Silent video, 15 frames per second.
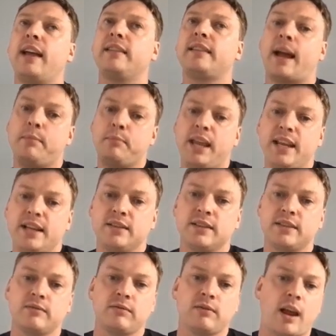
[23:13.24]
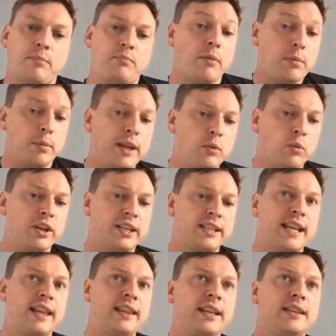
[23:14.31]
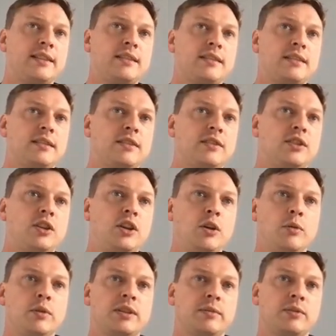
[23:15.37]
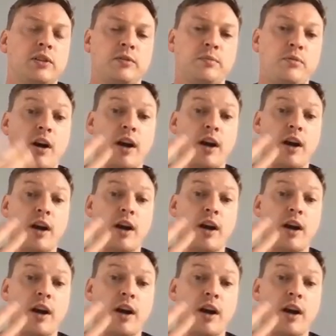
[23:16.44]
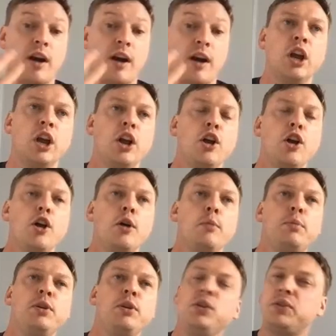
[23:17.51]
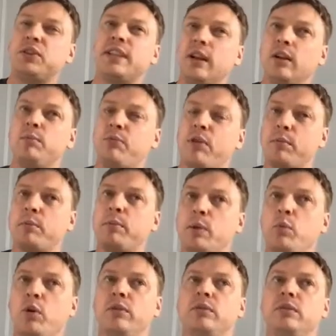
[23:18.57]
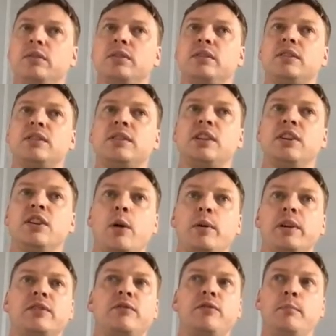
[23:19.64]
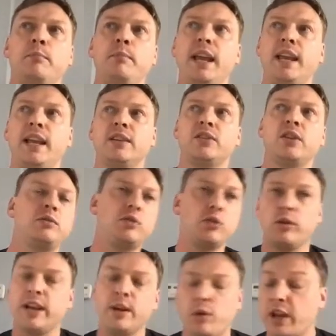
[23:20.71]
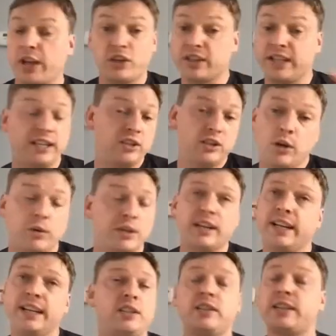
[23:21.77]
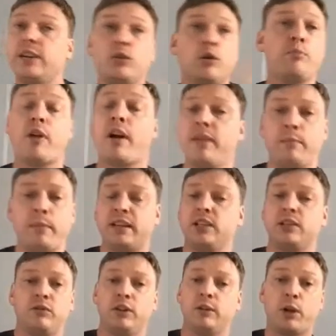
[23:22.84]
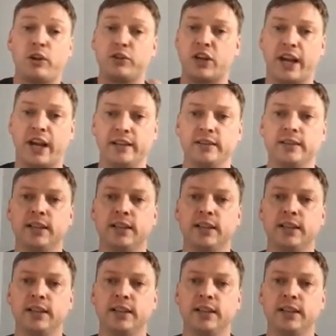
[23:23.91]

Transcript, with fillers: That means I probably want to send this to you as a sort of private exchange, but you still probably want to know it's from me. So surely what I just need to do is I need to send you a private message through the blockchain.